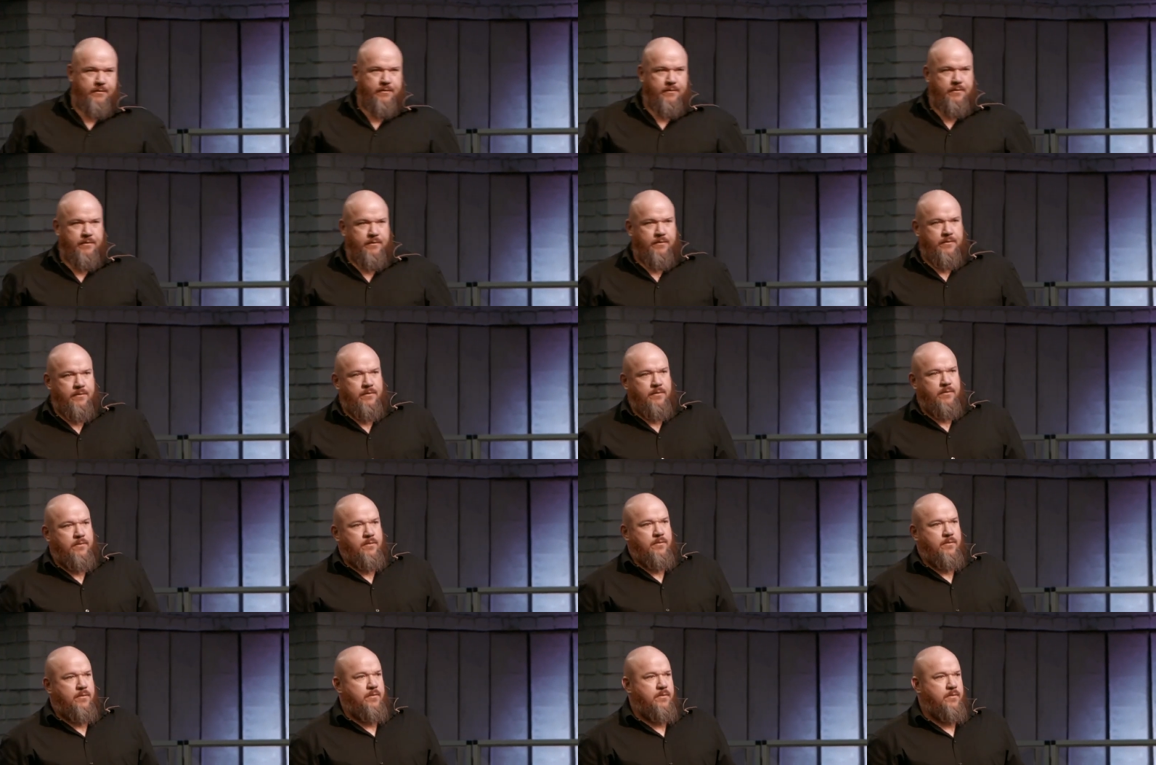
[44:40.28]

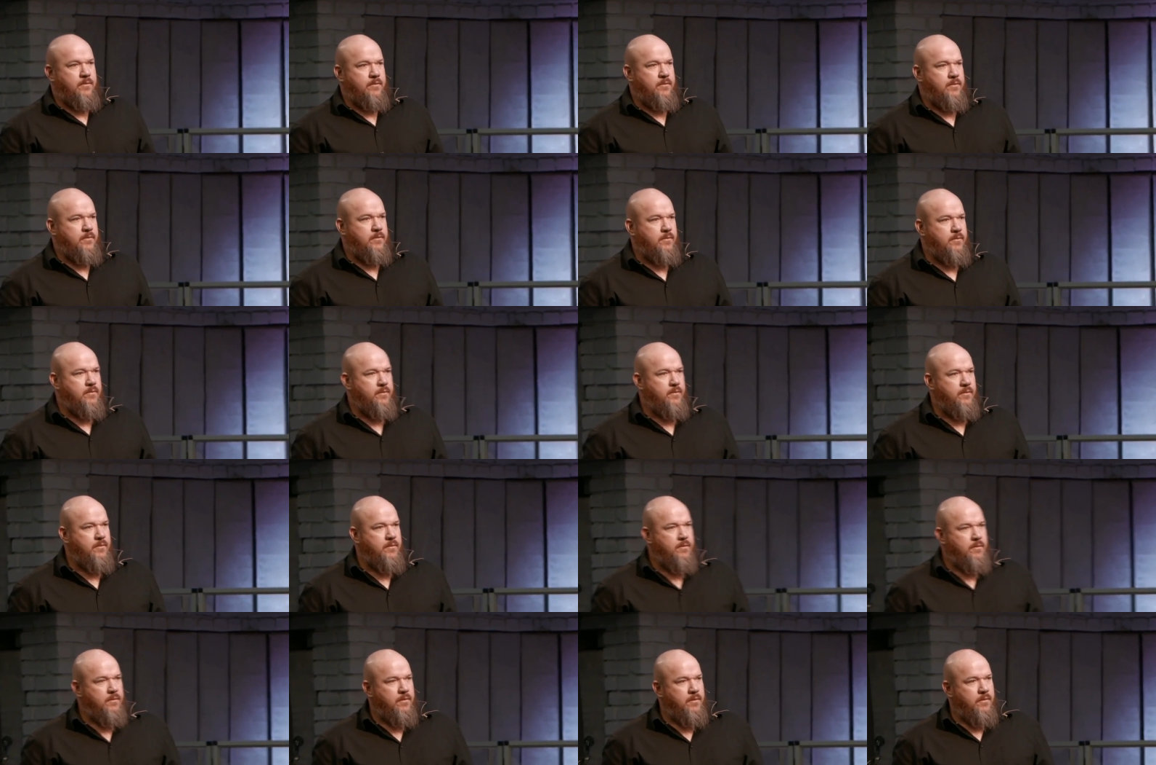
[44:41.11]

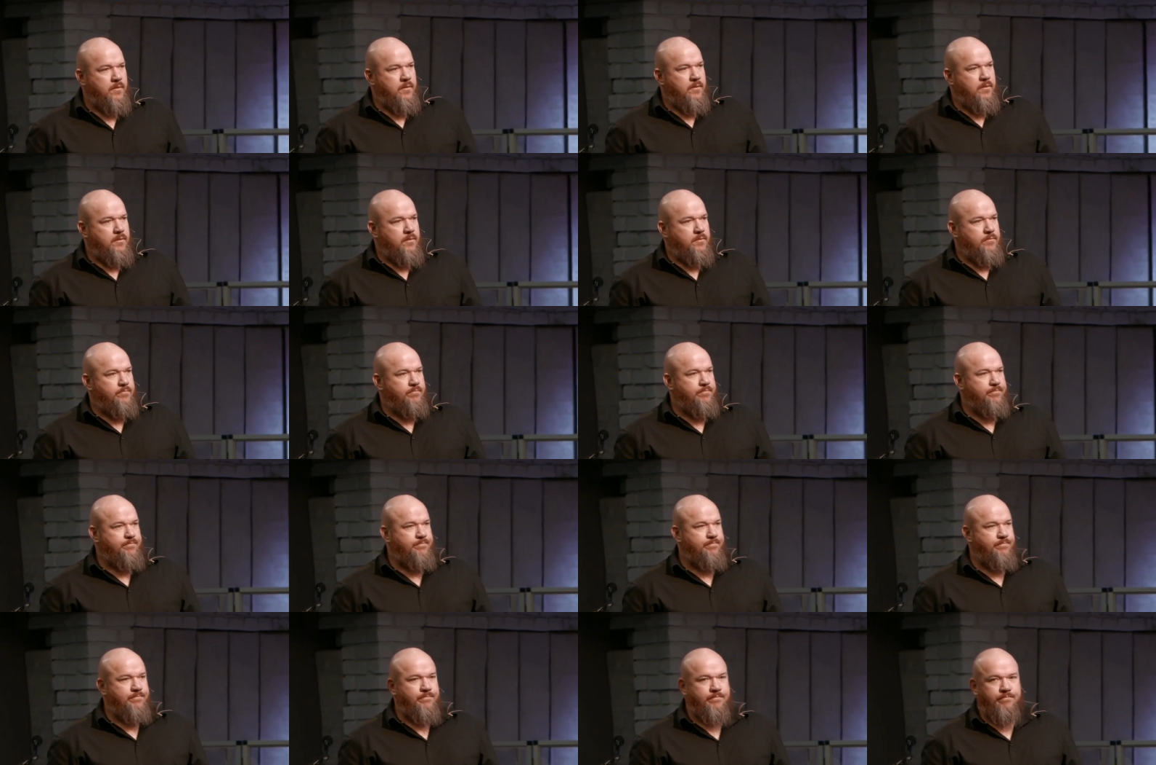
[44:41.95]

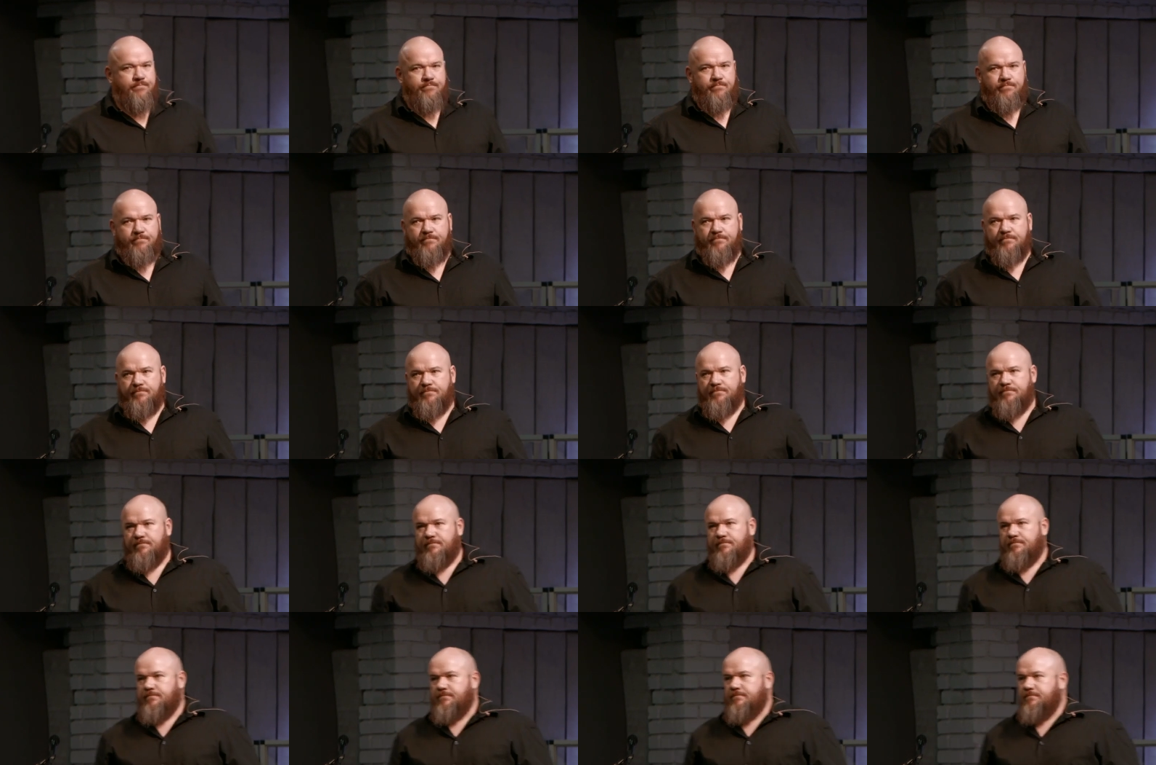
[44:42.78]

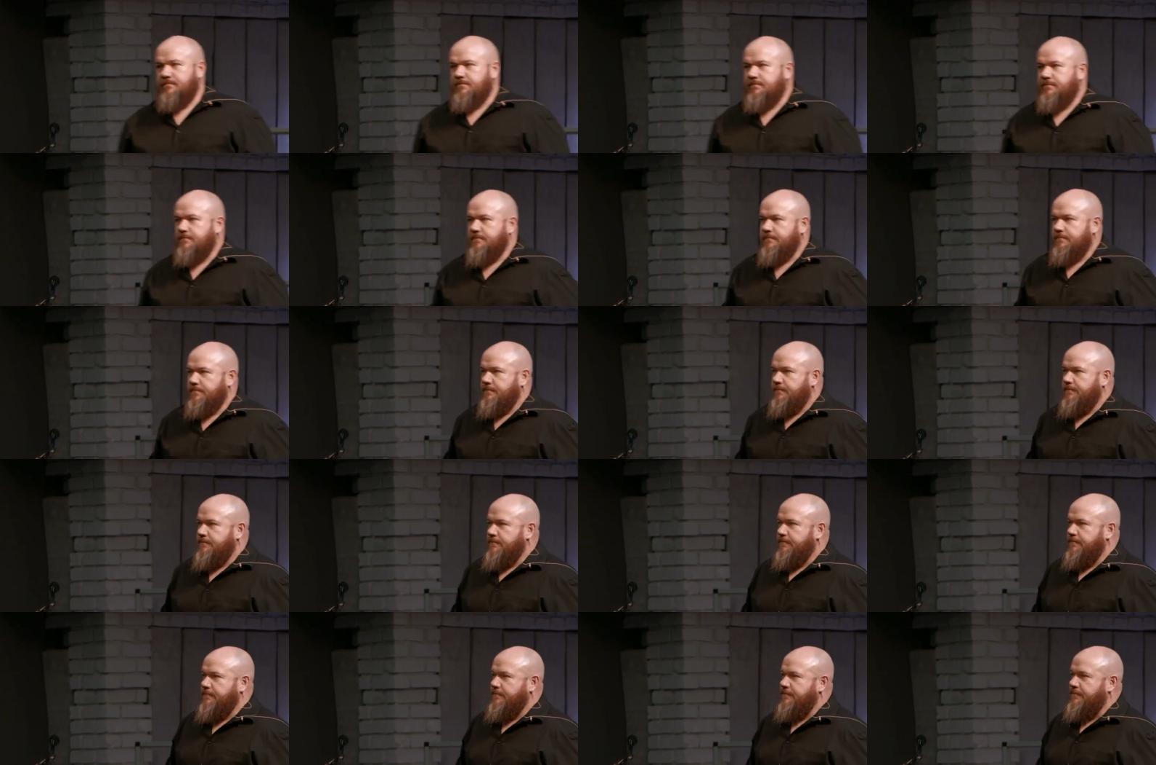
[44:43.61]

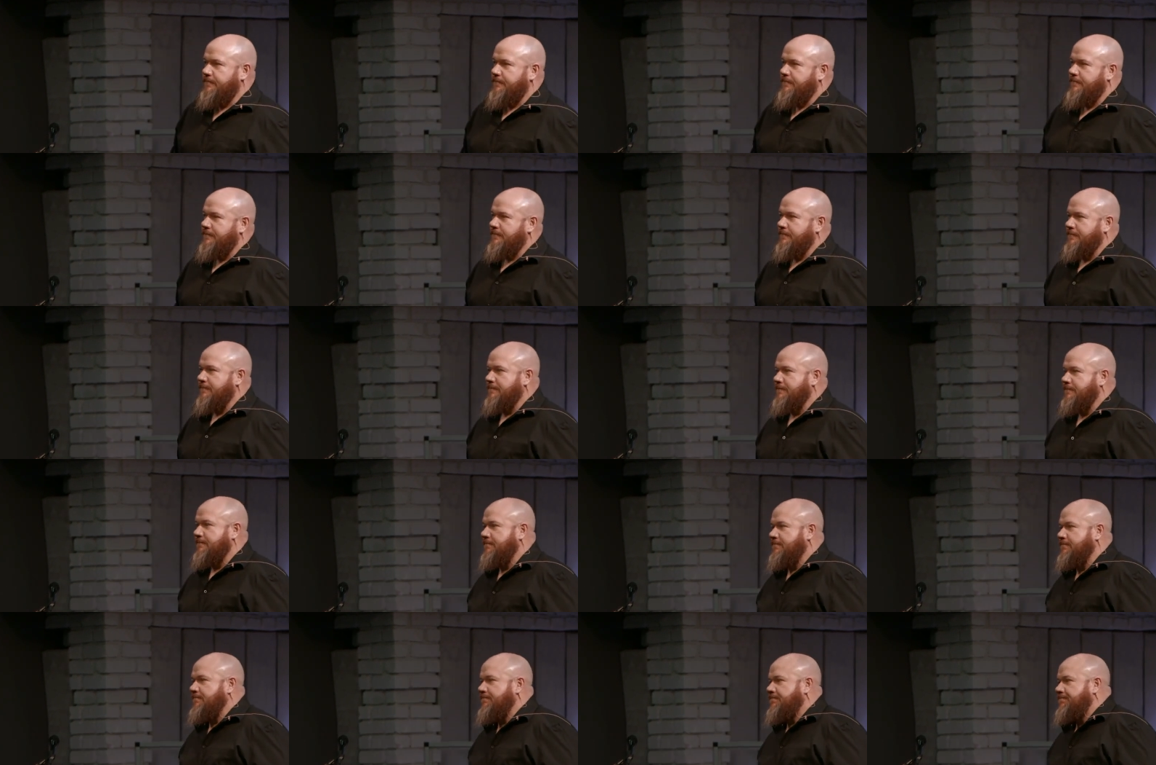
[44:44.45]

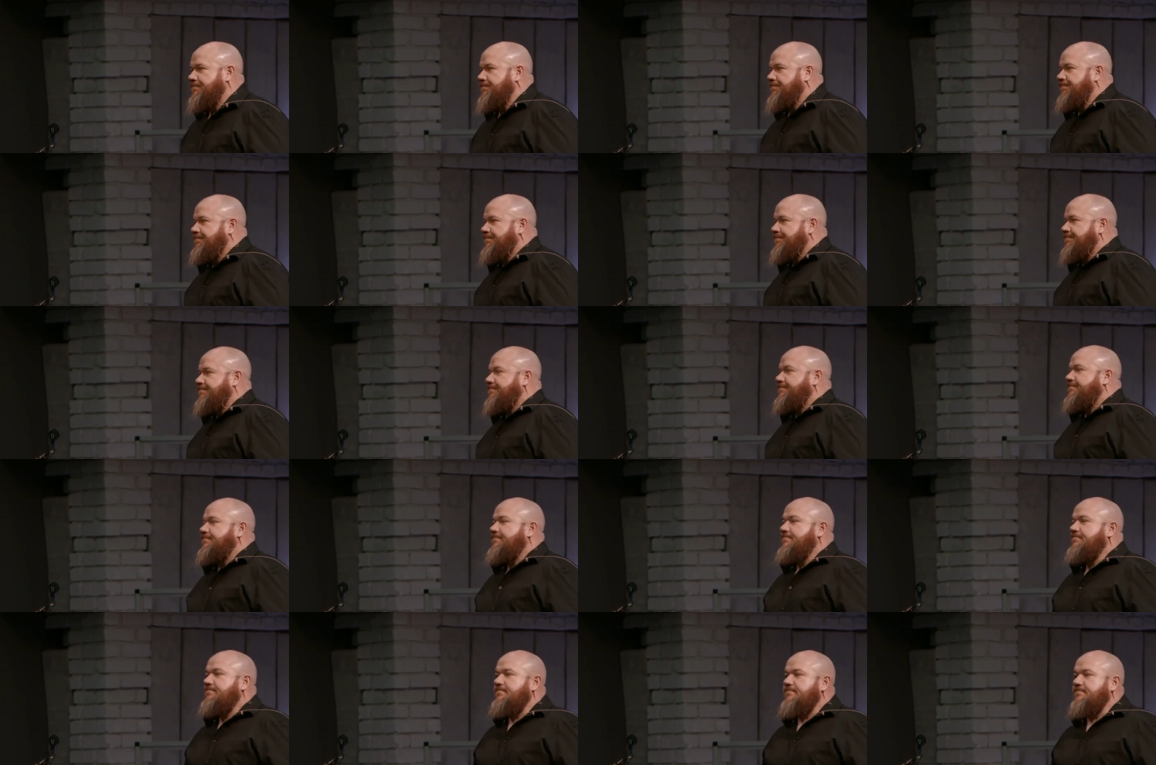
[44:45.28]

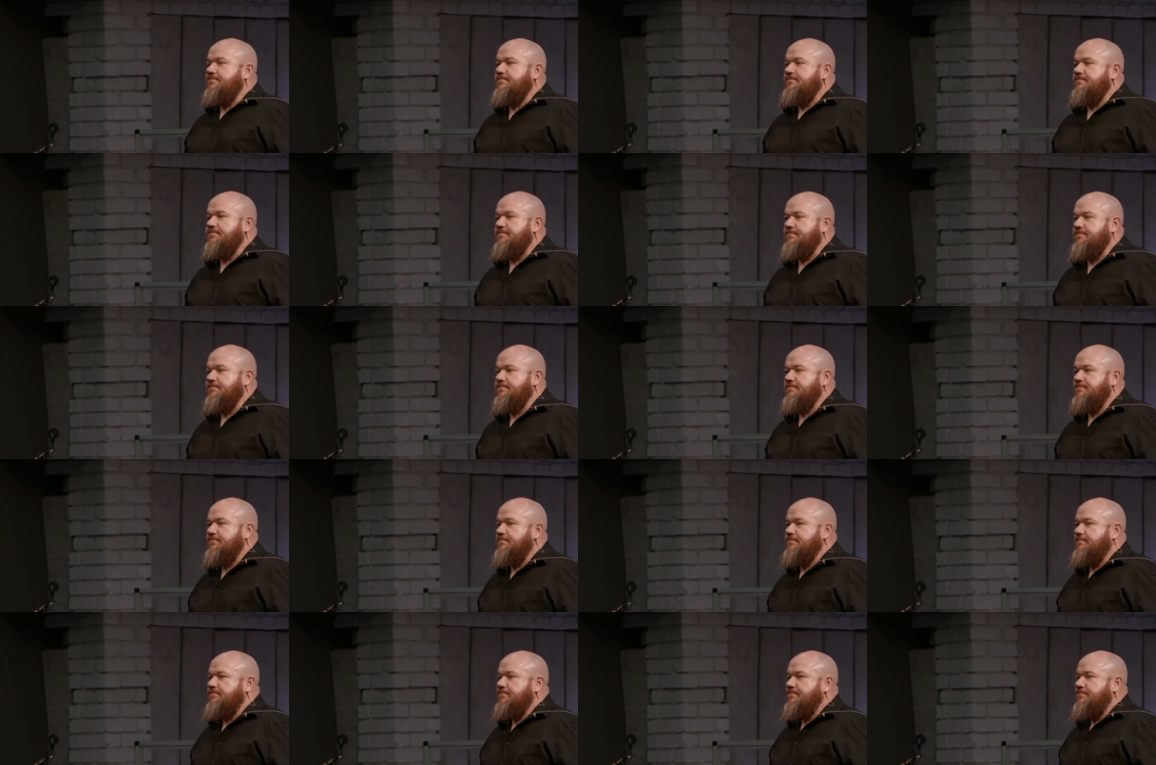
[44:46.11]

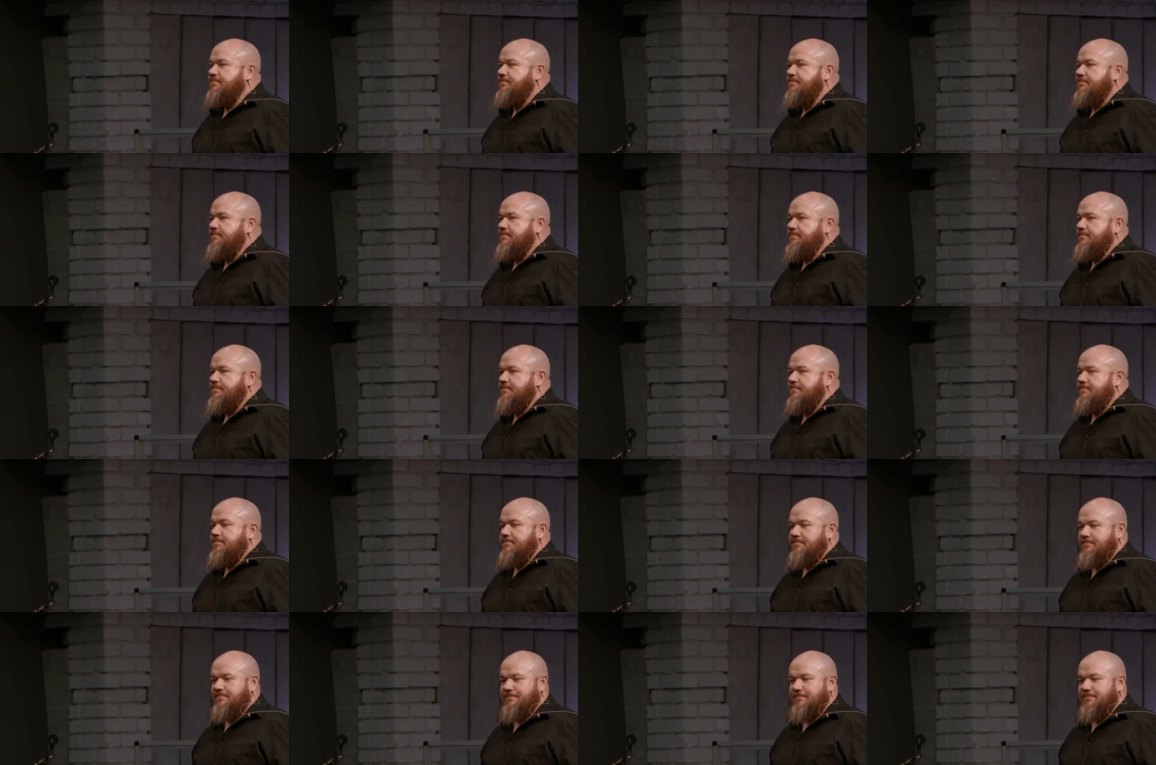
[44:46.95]
No one is speaking in this clip.